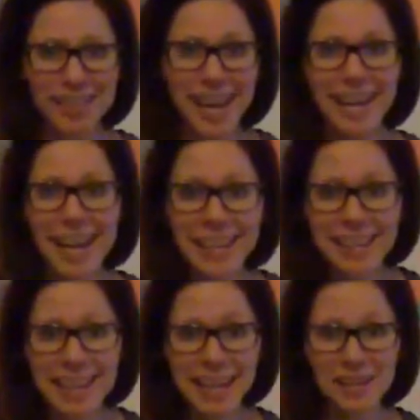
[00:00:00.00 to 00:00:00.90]
on
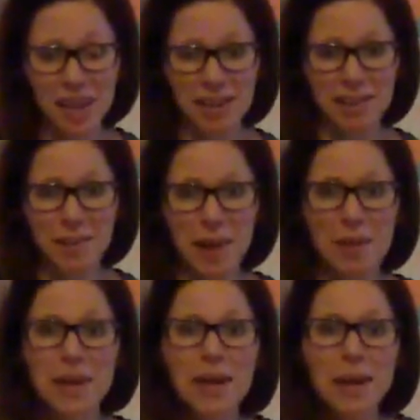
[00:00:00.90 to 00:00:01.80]
anything I talked about,
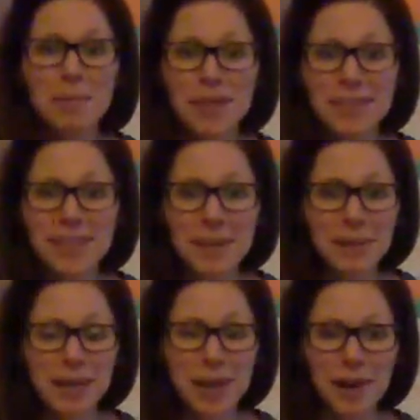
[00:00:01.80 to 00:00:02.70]
please let
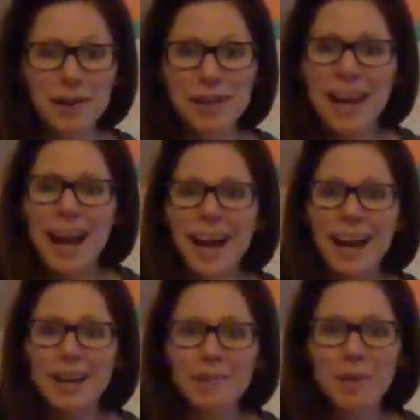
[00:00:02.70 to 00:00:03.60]
me know,
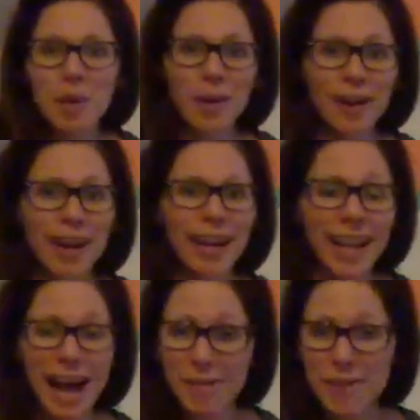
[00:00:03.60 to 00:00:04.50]
or
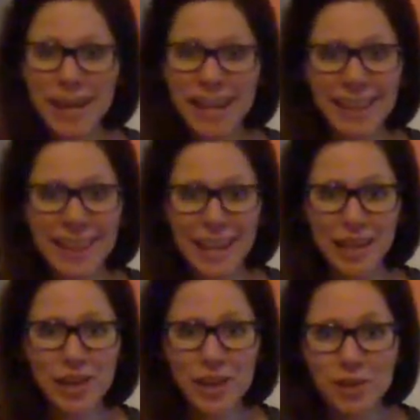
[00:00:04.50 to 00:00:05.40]
comment and let
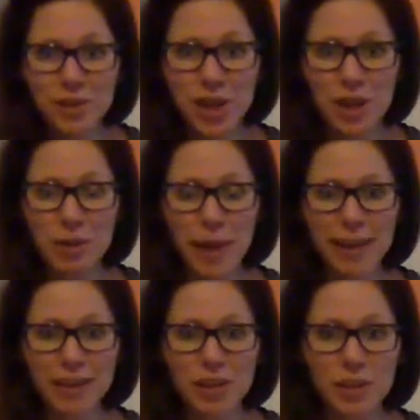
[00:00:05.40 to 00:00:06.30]
your coach know who
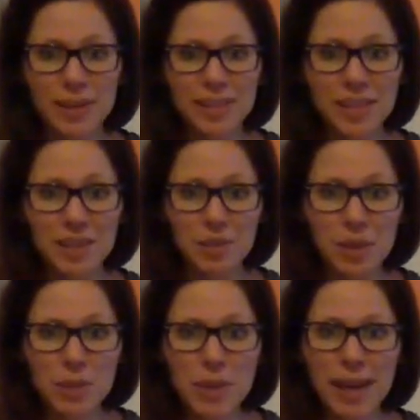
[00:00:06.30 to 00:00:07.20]
added you into the
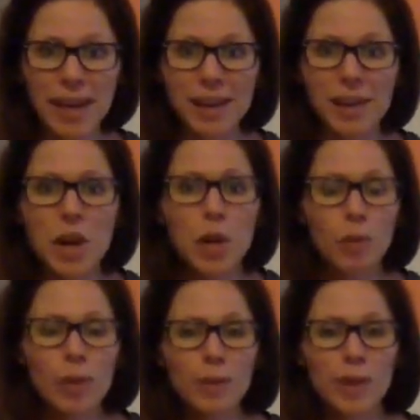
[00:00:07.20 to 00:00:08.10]
group, and
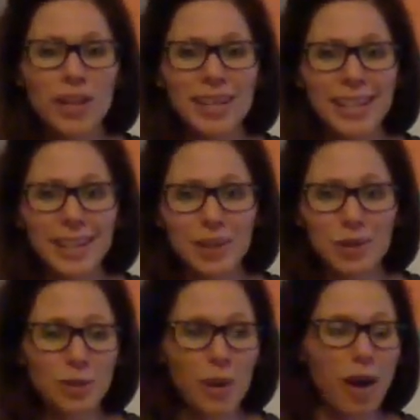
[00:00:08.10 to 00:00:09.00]
we will get
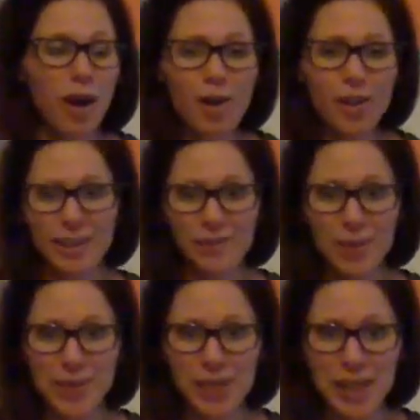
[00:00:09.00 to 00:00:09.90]
you all the
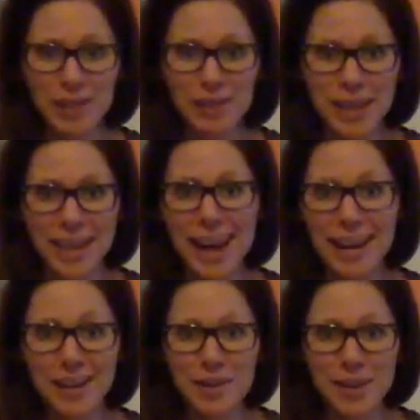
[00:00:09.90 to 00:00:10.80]
information that you need
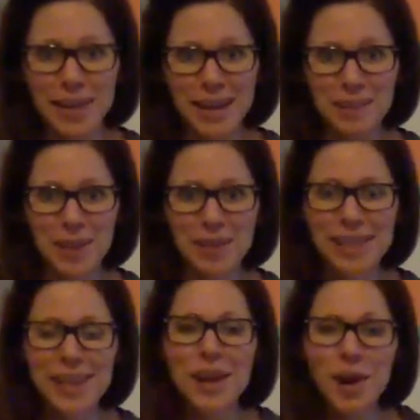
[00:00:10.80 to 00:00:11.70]
on Going Emerald.
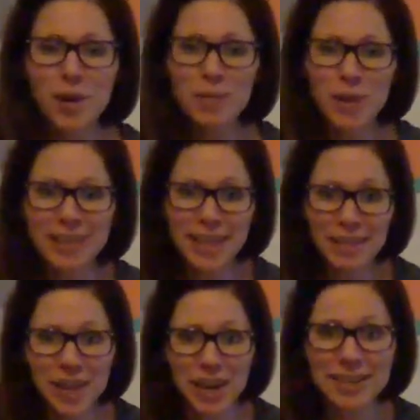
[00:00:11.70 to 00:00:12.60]
Hope you guys have
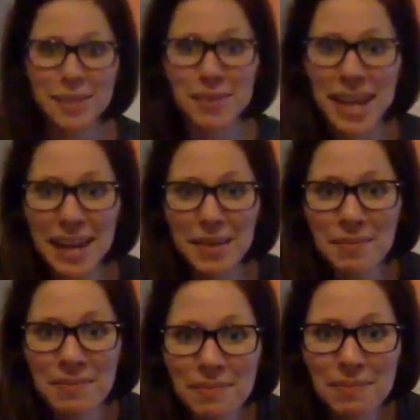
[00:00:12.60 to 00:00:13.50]
an awesome day.
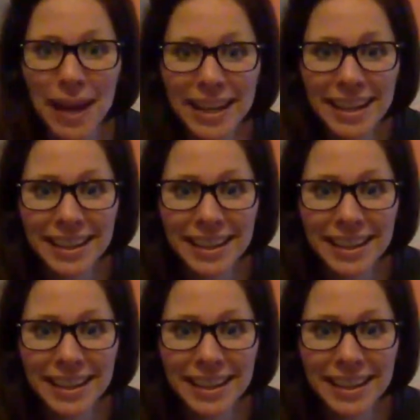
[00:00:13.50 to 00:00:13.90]
Bye.